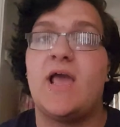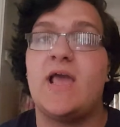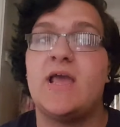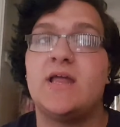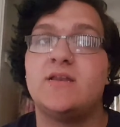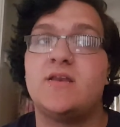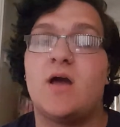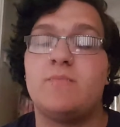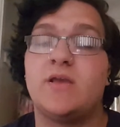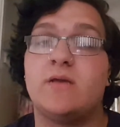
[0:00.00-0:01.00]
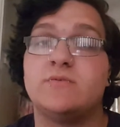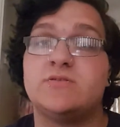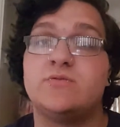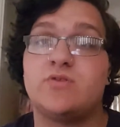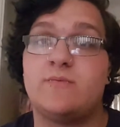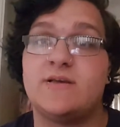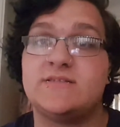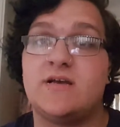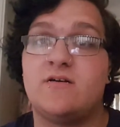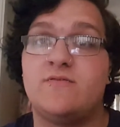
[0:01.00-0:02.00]
and not being able to enjoy
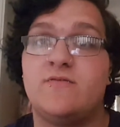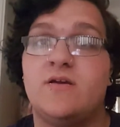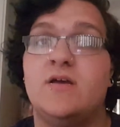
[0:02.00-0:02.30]
myself.